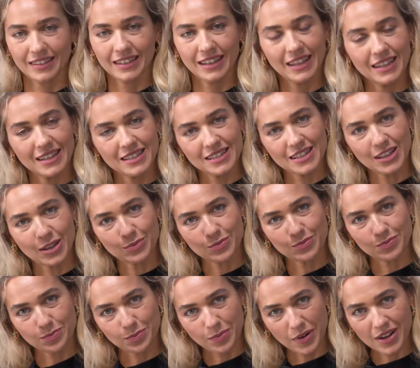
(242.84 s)
Getting some
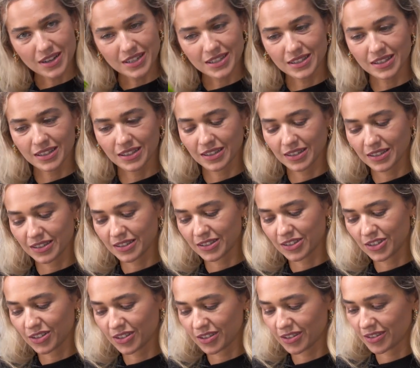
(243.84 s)
parsley in here,
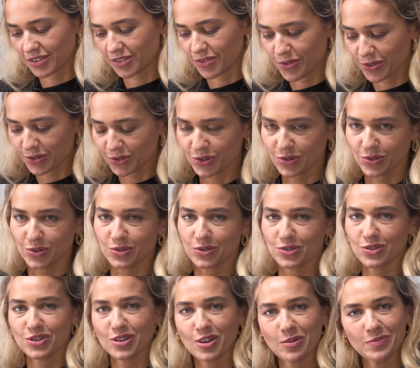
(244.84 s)
just going to
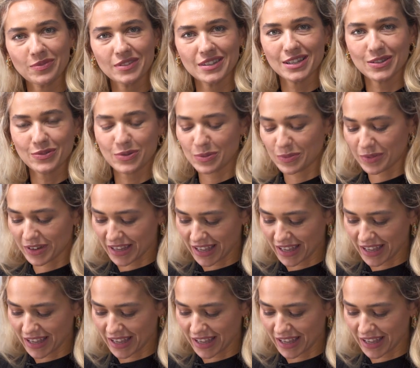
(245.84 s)
chop this with my